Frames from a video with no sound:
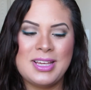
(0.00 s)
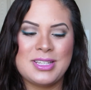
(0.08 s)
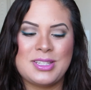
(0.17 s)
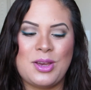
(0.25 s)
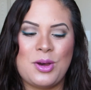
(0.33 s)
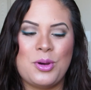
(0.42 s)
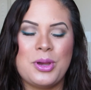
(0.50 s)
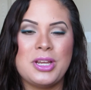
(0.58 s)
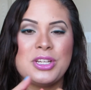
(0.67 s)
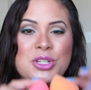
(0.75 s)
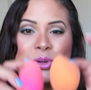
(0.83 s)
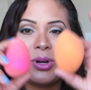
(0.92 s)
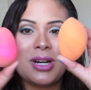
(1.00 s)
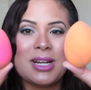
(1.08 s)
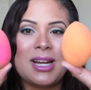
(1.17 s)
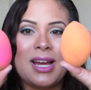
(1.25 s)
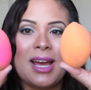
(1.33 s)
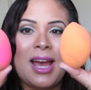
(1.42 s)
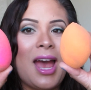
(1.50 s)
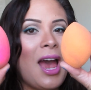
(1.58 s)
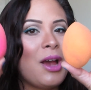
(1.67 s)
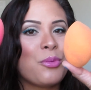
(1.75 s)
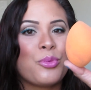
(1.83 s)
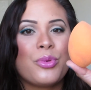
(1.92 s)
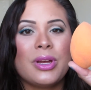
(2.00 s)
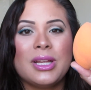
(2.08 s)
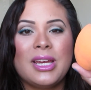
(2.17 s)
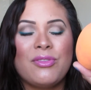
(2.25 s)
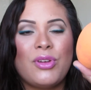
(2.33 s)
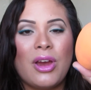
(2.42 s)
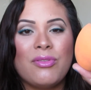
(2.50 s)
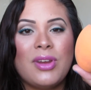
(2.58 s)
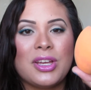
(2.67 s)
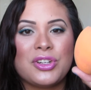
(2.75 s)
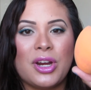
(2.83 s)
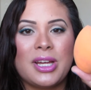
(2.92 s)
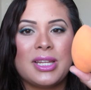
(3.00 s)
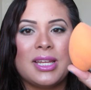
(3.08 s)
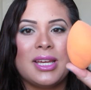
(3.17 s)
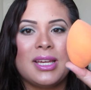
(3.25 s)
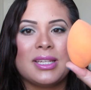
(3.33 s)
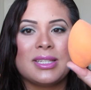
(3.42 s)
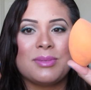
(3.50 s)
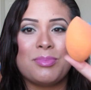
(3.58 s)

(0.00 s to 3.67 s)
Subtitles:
So in short, really, if you have not tried this,